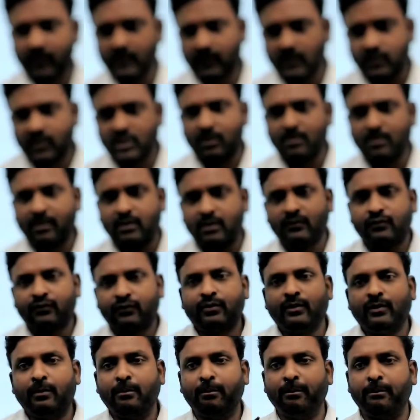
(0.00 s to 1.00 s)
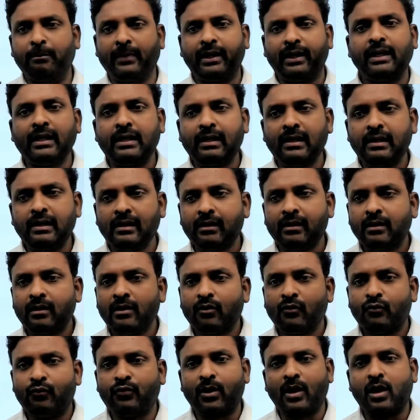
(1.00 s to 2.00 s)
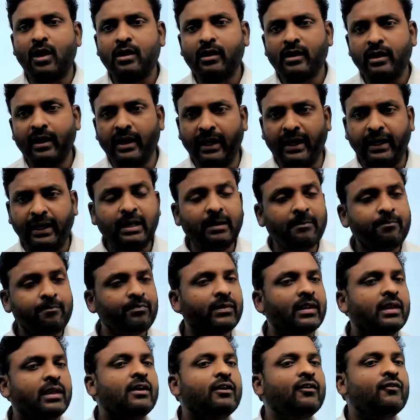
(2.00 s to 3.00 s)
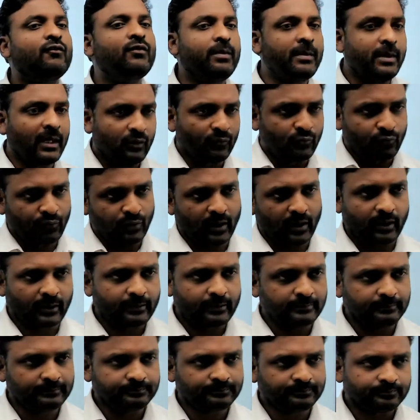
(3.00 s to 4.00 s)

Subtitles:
system of male frog and female frog.